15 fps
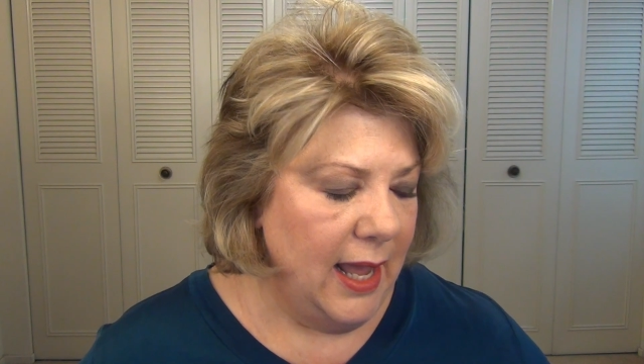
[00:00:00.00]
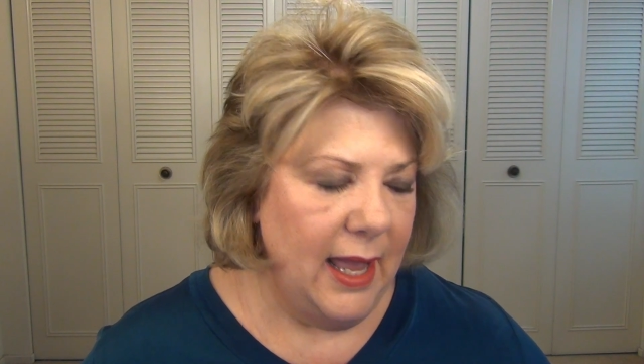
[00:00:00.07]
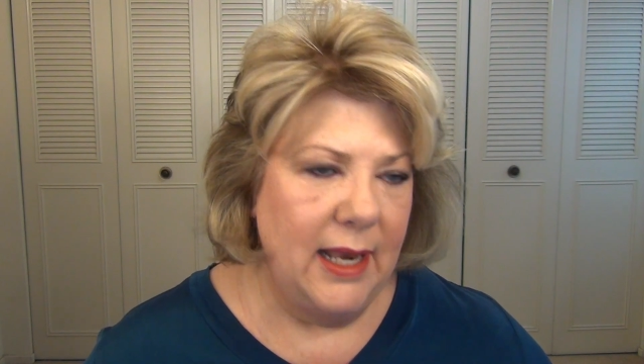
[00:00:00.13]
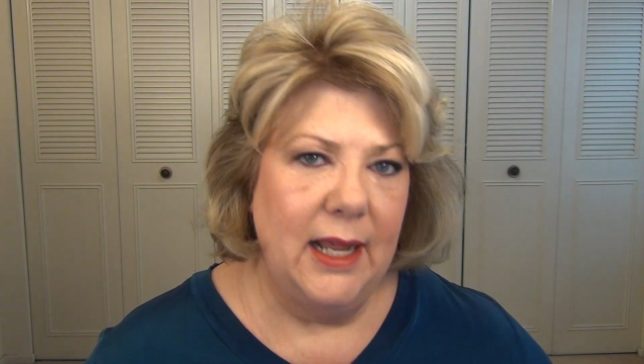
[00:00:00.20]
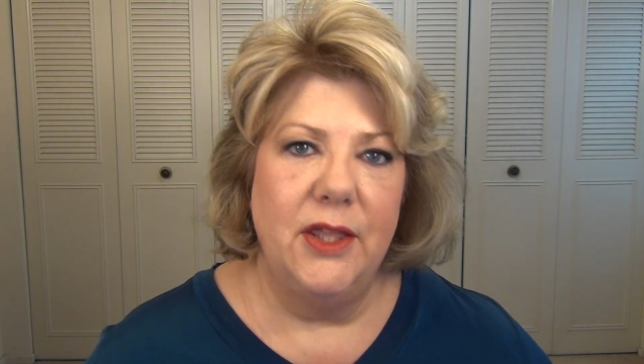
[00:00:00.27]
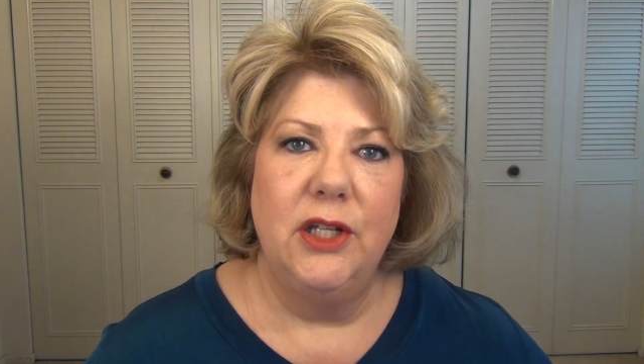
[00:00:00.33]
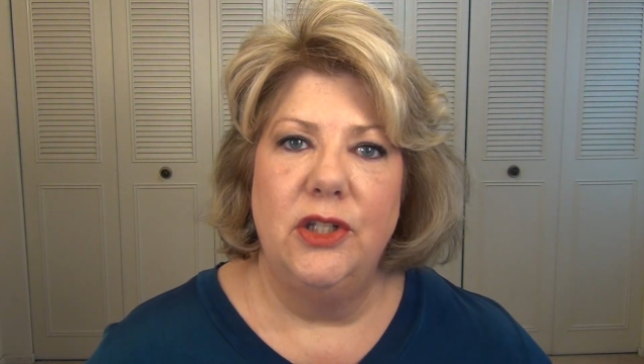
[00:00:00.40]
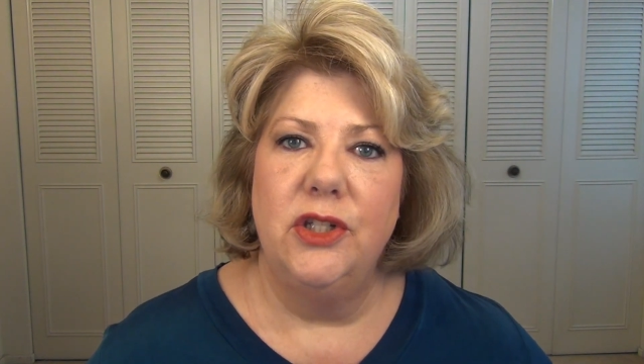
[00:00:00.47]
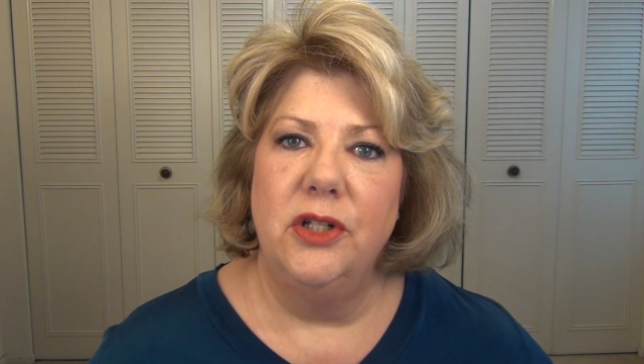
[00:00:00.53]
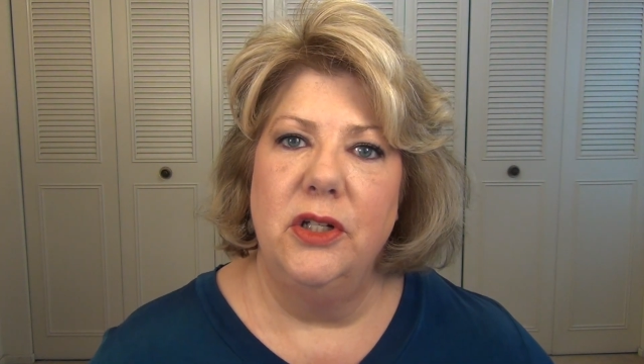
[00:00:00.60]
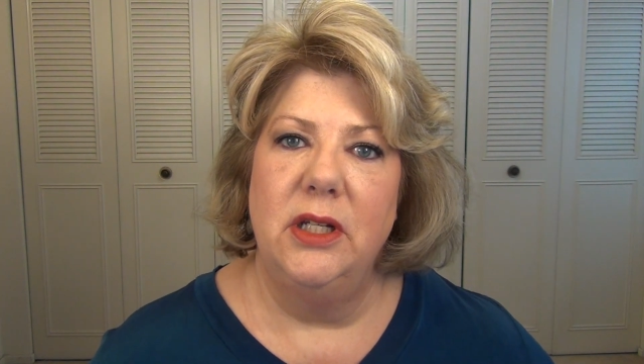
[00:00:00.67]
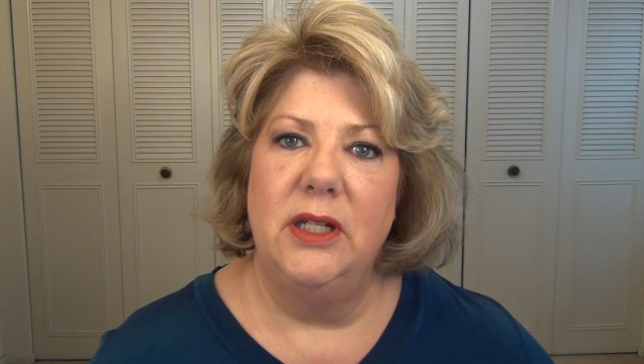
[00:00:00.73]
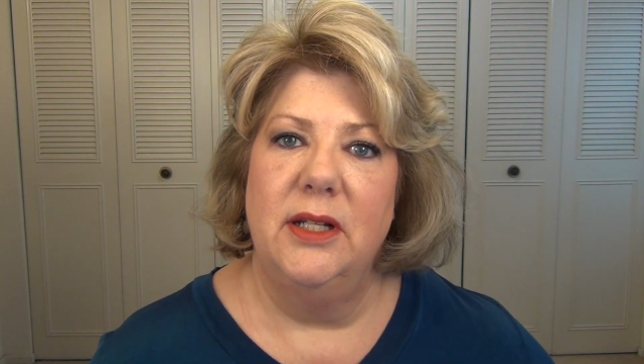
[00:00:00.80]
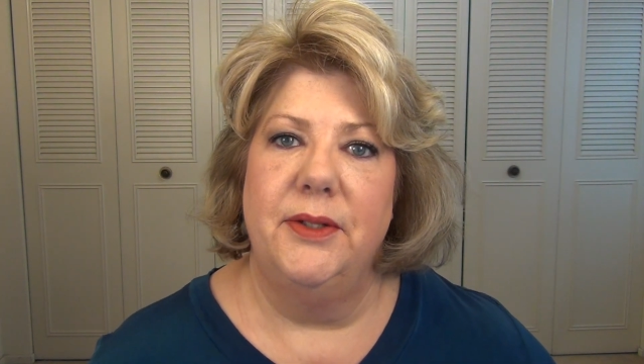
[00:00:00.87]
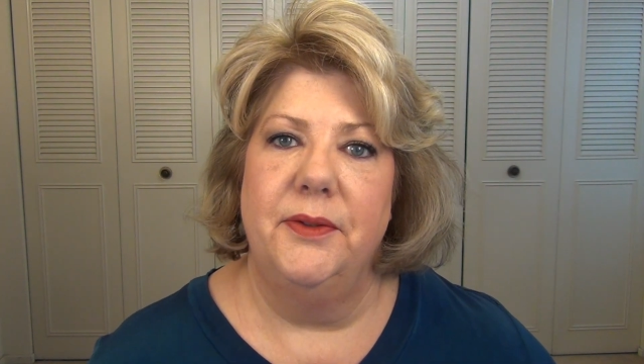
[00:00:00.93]
and I think
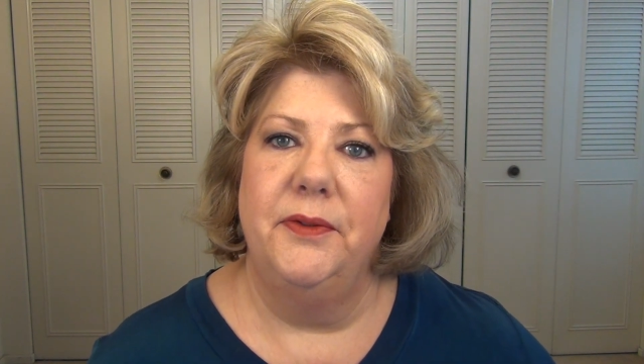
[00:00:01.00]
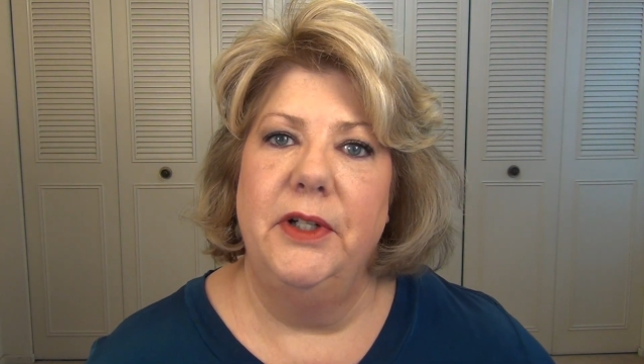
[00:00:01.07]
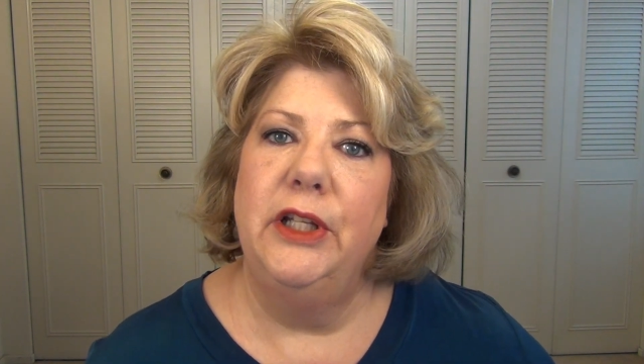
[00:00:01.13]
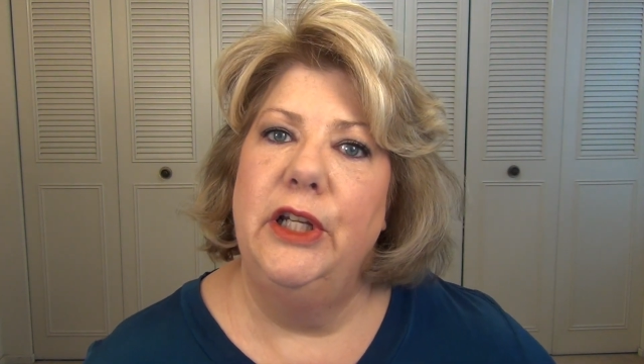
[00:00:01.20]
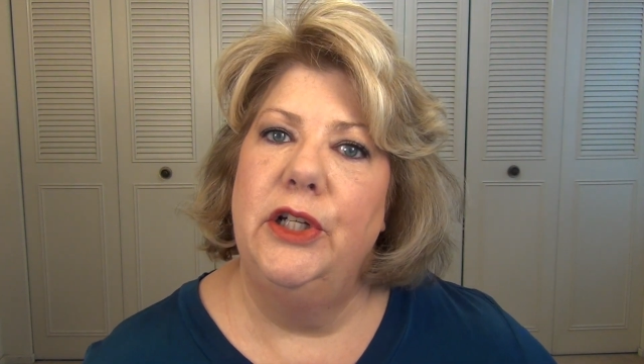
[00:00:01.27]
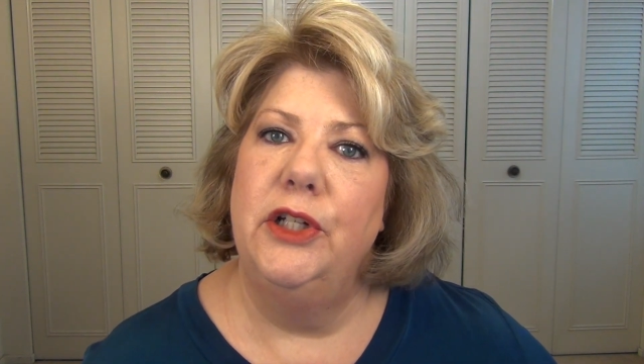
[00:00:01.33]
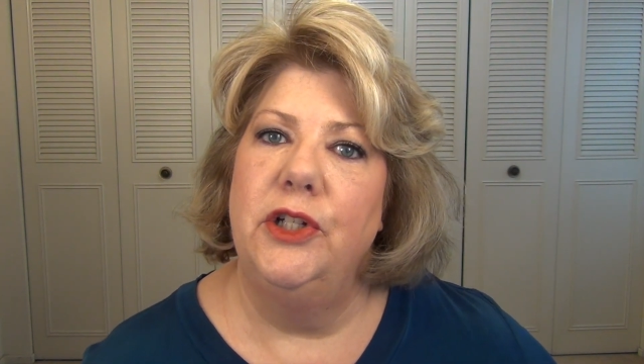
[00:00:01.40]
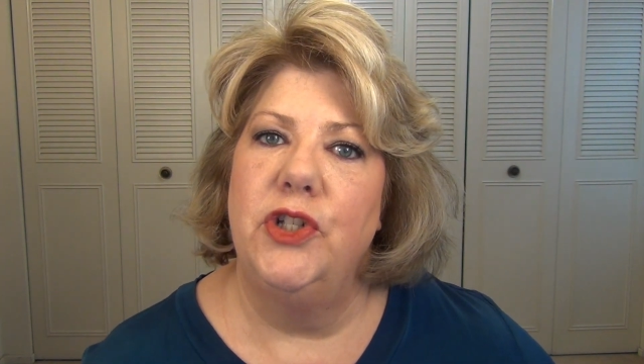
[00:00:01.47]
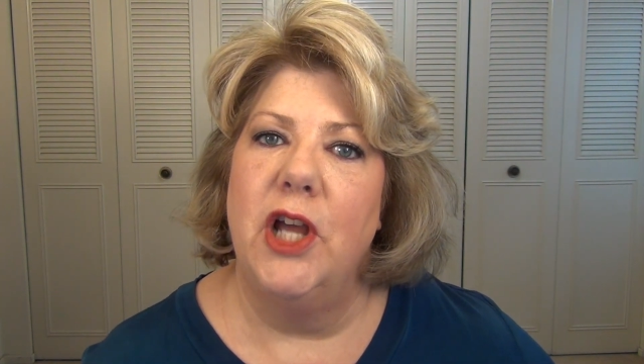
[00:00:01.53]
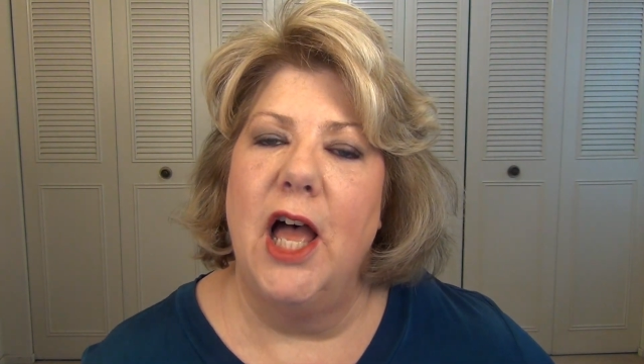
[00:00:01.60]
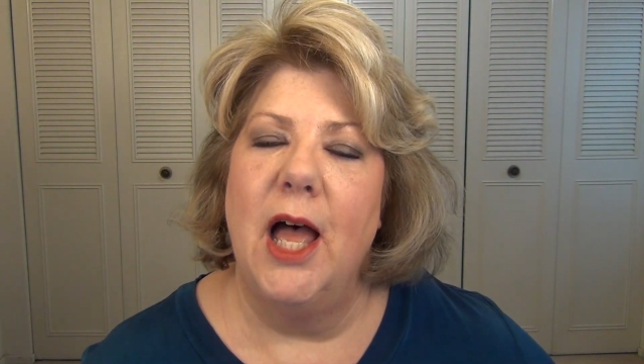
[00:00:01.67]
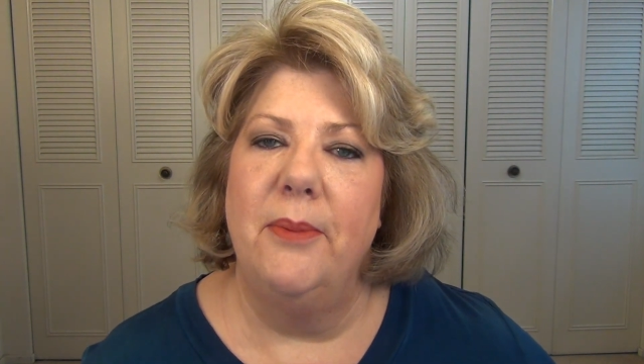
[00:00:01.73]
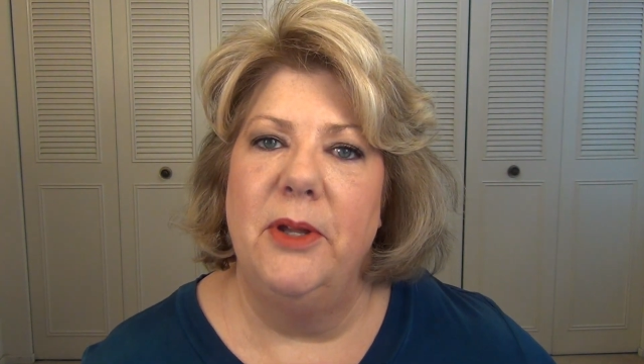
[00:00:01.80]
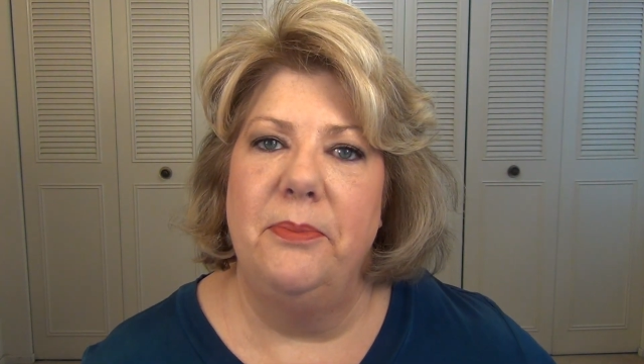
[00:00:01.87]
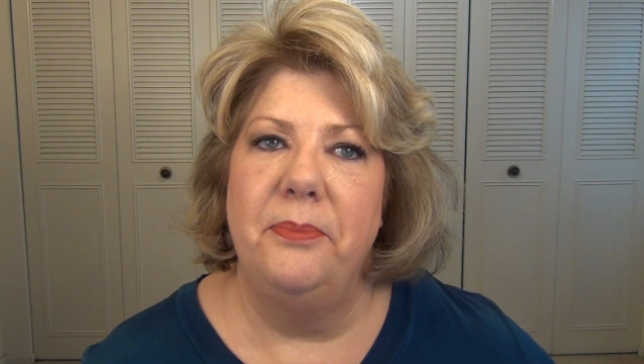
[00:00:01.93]
Judy does a really good
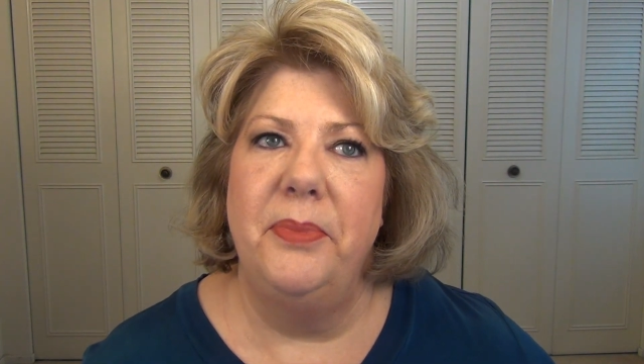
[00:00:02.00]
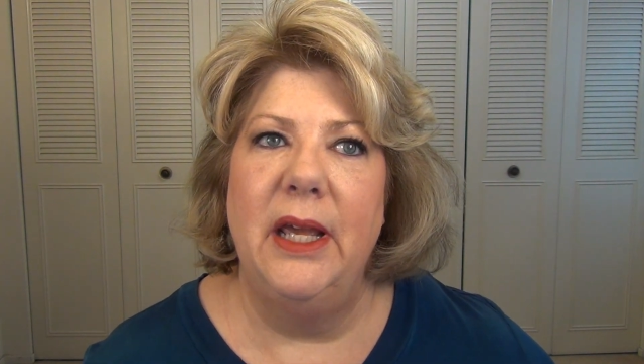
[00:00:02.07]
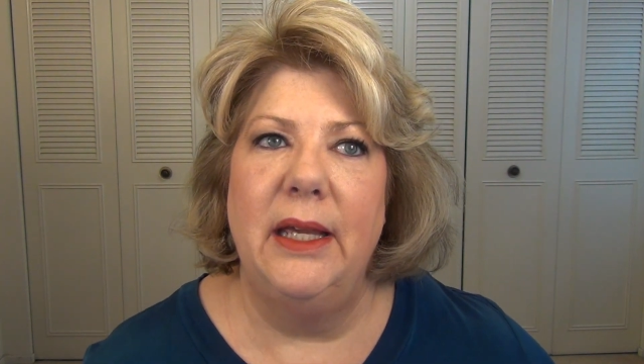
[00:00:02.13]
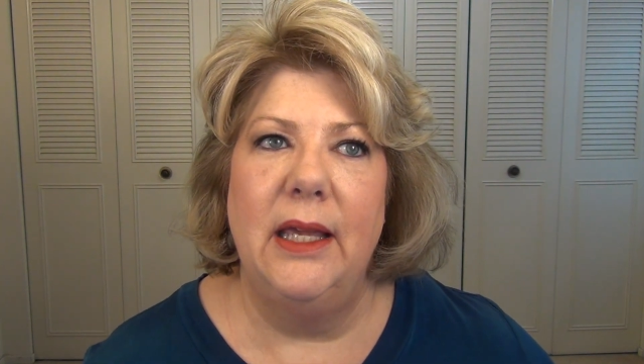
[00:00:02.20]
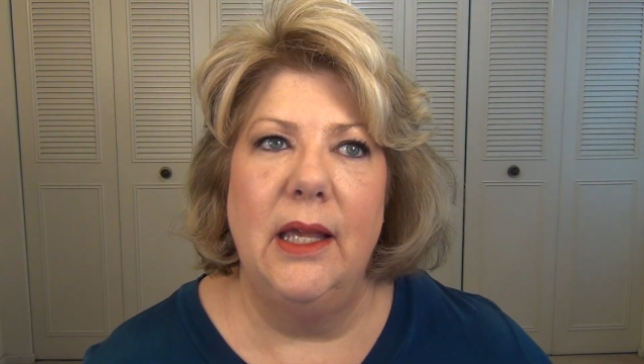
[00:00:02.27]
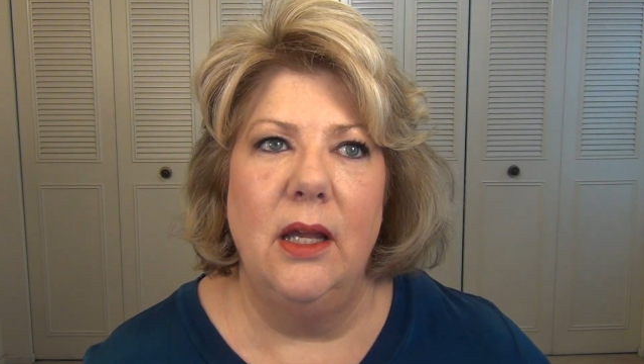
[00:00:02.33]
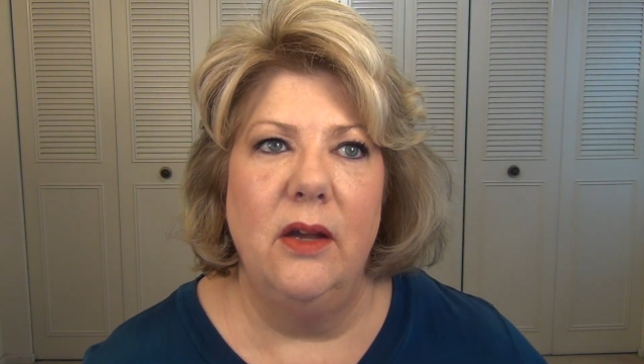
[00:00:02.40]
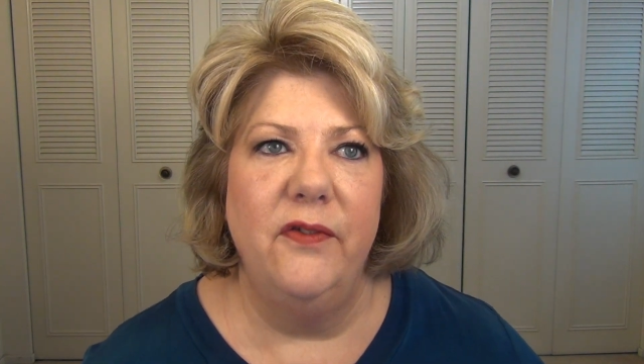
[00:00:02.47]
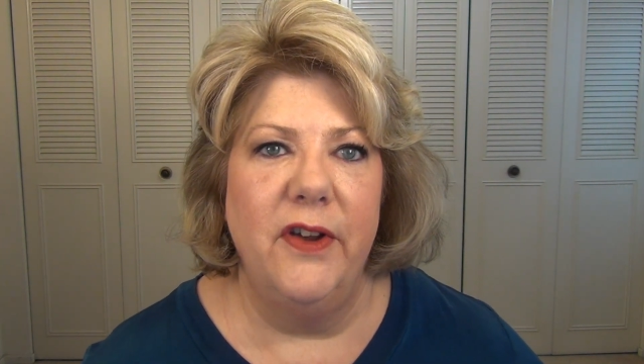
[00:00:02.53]
job in picking